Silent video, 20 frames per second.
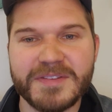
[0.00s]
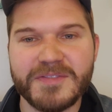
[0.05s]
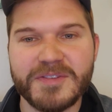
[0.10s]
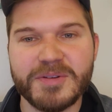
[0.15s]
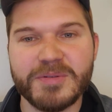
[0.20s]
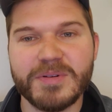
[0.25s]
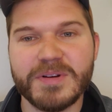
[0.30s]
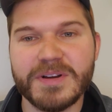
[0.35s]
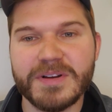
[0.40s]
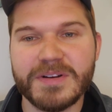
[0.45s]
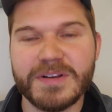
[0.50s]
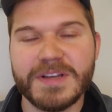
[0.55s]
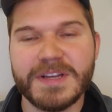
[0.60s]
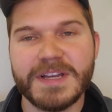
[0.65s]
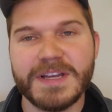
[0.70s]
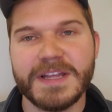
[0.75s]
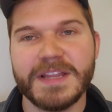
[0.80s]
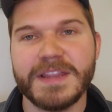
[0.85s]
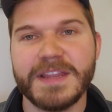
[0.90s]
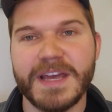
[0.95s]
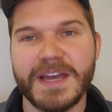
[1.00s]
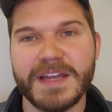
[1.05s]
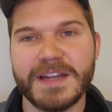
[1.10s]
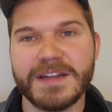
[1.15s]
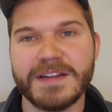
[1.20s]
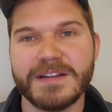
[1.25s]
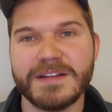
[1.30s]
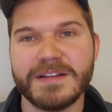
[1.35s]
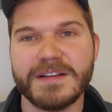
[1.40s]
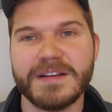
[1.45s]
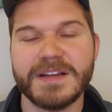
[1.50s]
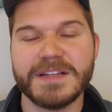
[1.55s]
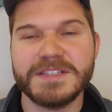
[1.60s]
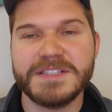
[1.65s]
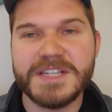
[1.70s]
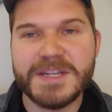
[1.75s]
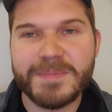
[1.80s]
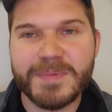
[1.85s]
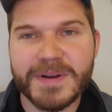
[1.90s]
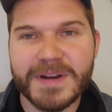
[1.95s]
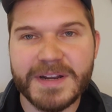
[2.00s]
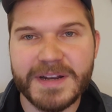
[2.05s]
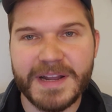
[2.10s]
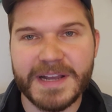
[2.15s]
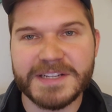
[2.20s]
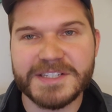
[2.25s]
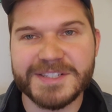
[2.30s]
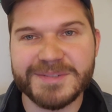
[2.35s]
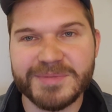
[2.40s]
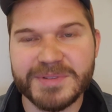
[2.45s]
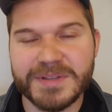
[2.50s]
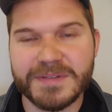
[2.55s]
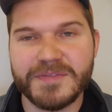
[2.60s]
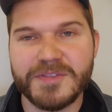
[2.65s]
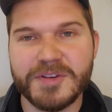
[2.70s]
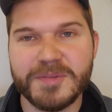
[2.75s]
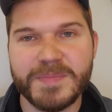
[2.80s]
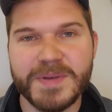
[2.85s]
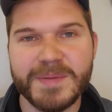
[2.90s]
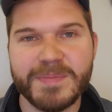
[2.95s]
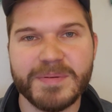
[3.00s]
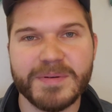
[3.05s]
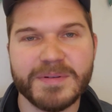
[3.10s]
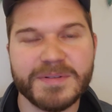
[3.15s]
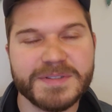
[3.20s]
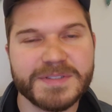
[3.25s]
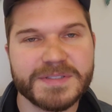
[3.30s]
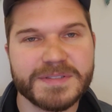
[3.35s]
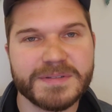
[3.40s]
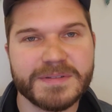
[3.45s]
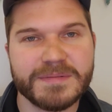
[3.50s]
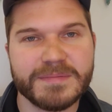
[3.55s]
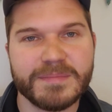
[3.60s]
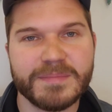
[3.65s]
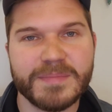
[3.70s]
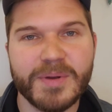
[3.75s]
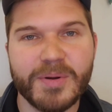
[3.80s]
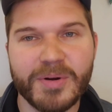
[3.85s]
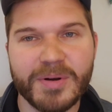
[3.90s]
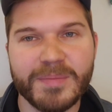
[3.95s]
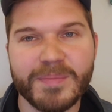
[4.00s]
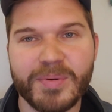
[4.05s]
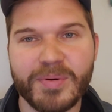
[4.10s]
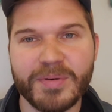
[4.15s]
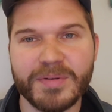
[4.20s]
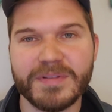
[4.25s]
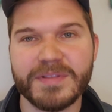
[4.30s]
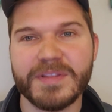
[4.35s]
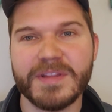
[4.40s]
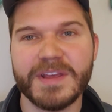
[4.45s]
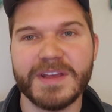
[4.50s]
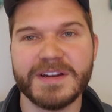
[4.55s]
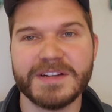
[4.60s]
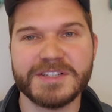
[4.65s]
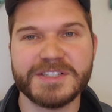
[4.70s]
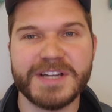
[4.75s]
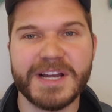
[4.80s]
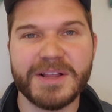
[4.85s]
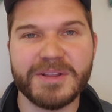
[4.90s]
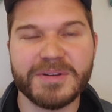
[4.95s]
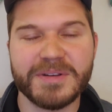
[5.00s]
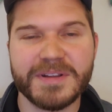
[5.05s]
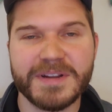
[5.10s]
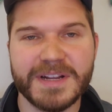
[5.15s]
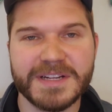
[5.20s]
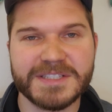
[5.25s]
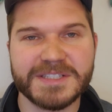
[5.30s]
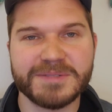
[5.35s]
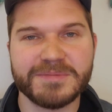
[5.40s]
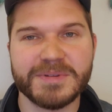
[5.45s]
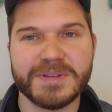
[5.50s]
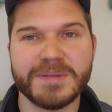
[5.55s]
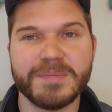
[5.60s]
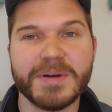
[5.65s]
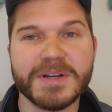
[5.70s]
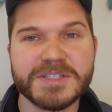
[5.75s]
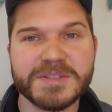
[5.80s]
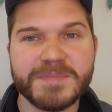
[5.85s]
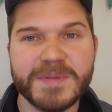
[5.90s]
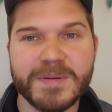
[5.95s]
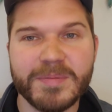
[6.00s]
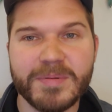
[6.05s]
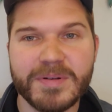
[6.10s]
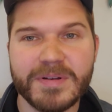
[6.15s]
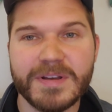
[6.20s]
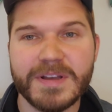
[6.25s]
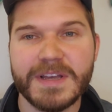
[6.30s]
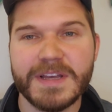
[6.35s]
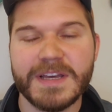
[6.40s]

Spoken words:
if you will, that a deeper connection with a few people is more important than a shallow connection with a bunch of people.